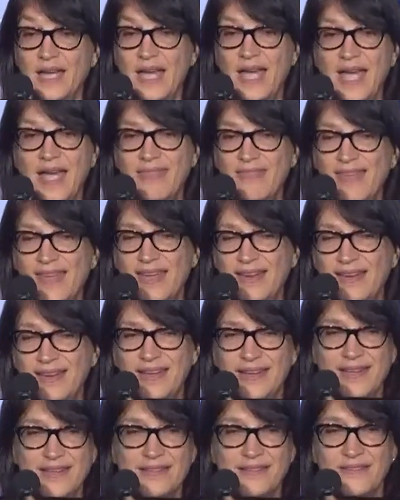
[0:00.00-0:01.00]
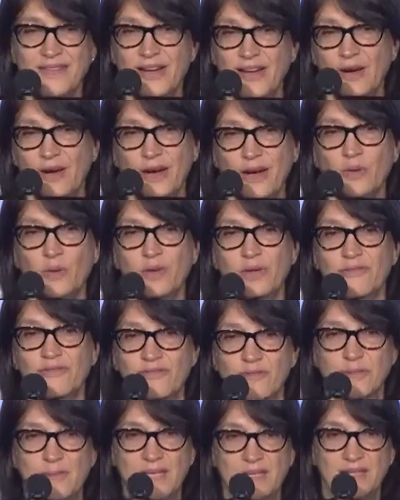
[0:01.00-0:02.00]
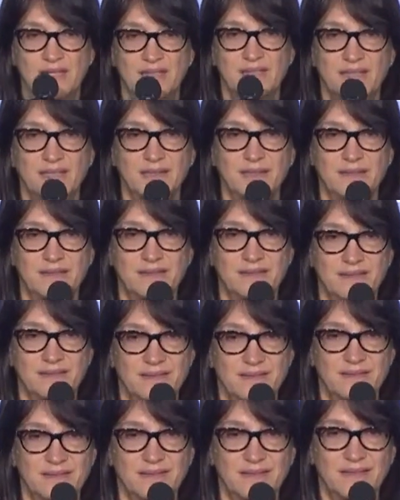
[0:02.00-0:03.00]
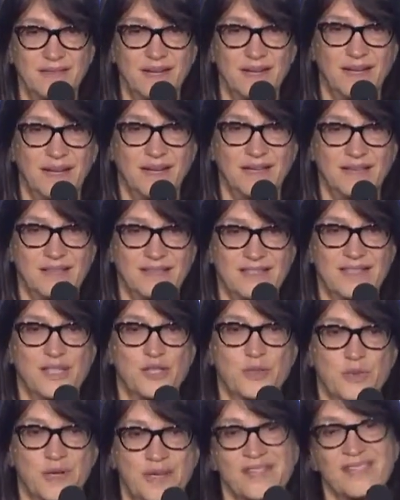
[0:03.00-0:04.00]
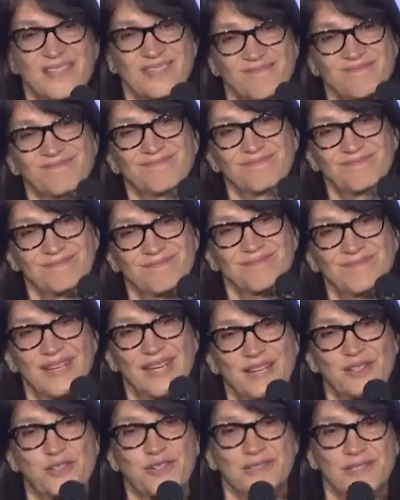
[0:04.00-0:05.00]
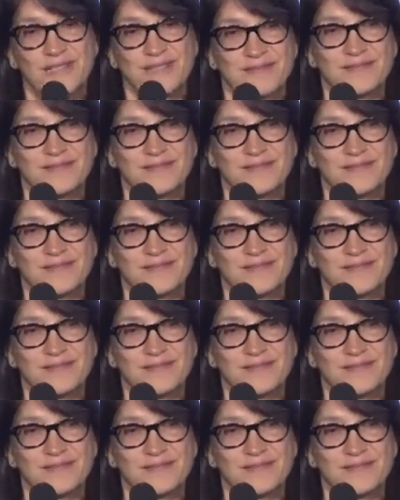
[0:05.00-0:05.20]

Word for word: And then it's a very awkward familial uh, situation, naturally.